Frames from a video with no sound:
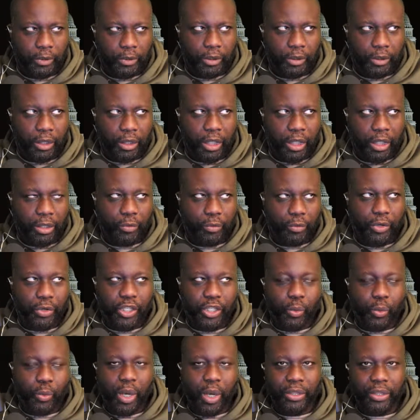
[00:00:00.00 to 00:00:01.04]
uh, the reason
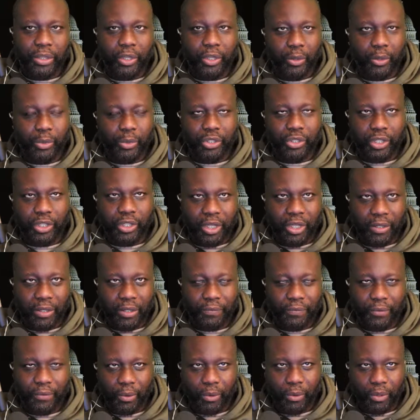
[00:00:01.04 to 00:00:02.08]
why I thought it was good
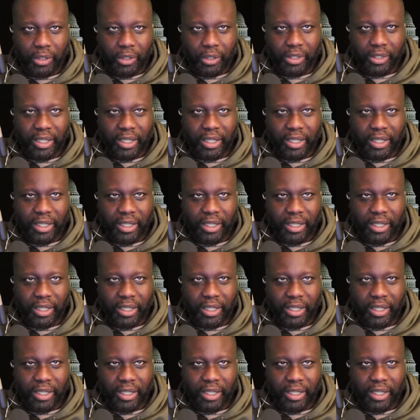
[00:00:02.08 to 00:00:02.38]
for us to